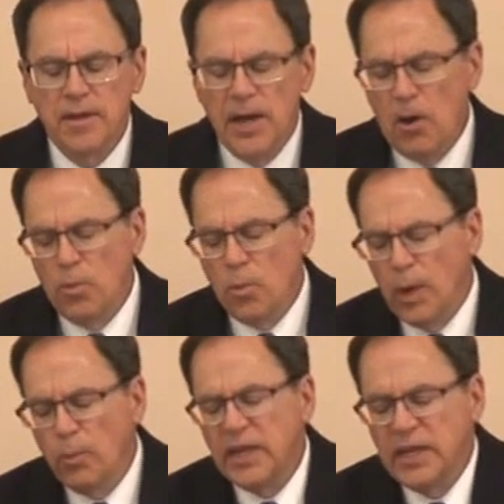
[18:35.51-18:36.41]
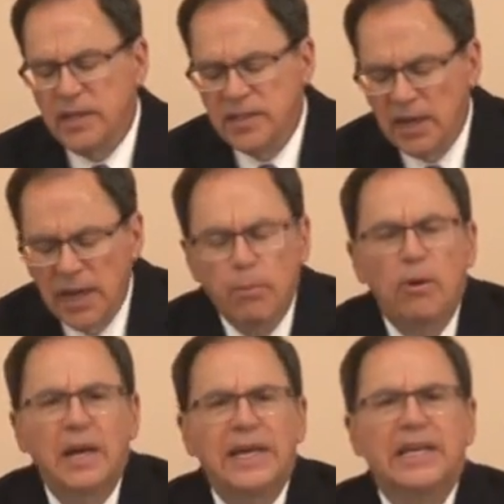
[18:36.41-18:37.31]
Now, when we
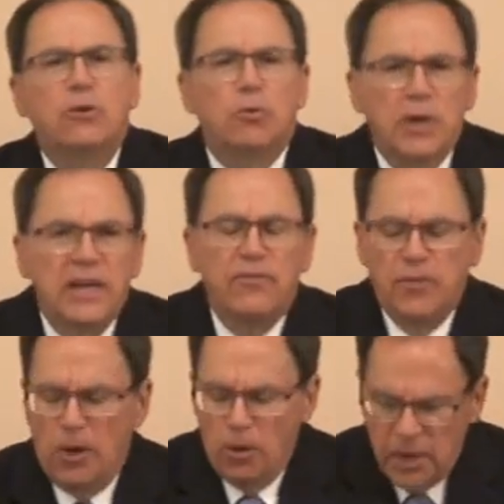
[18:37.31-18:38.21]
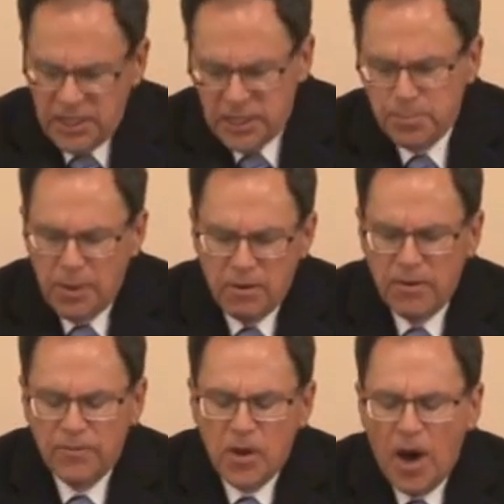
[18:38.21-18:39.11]
deliberately grieve the Holy Spirit
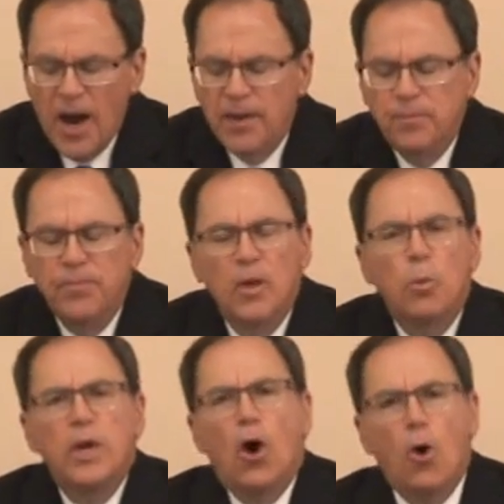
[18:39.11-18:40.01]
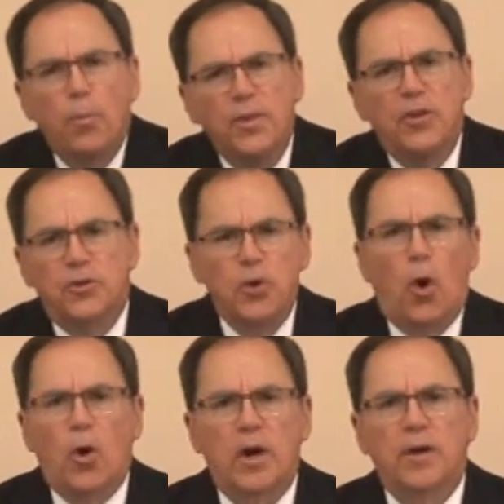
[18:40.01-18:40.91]
of God, we open the
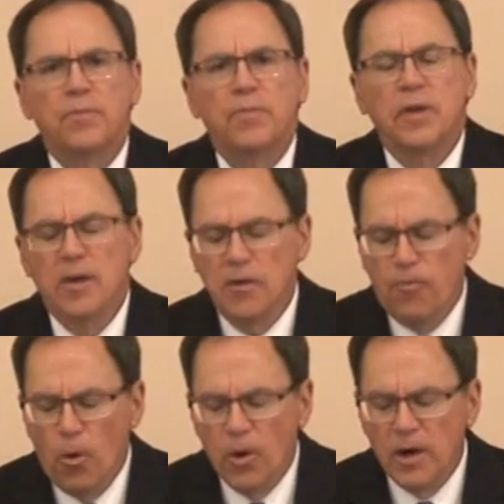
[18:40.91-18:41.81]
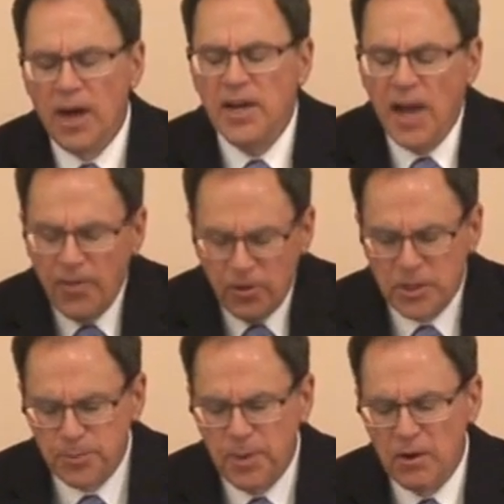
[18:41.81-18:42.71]
door for another
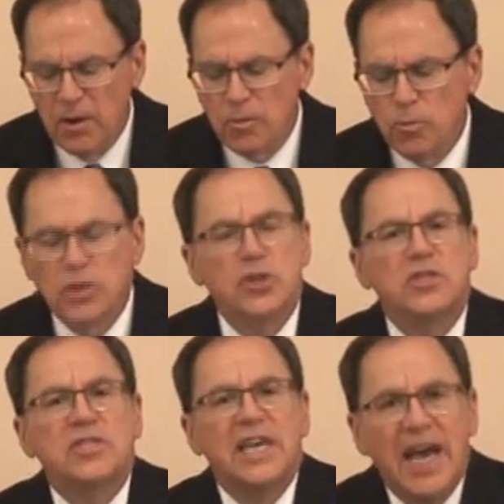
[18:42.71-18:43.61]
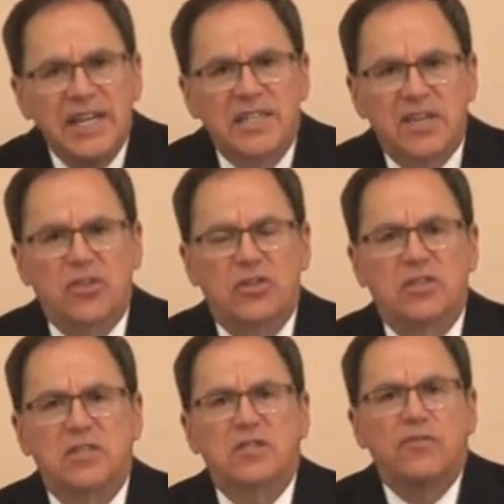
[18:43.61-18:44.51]
spirit, which is the
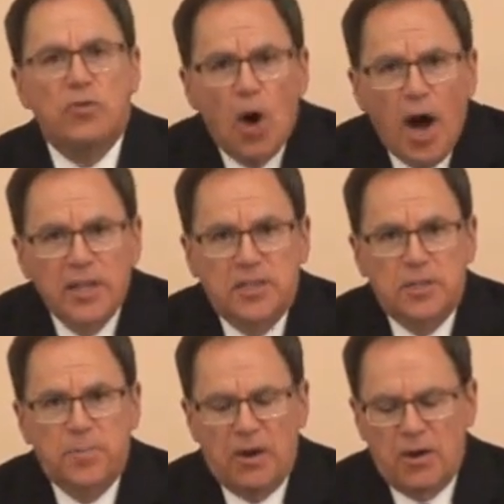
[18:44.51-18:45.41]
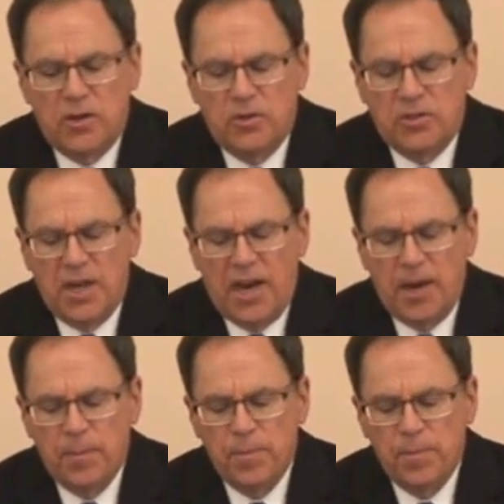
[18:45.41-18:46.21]
antithesis of God's spirit, you say.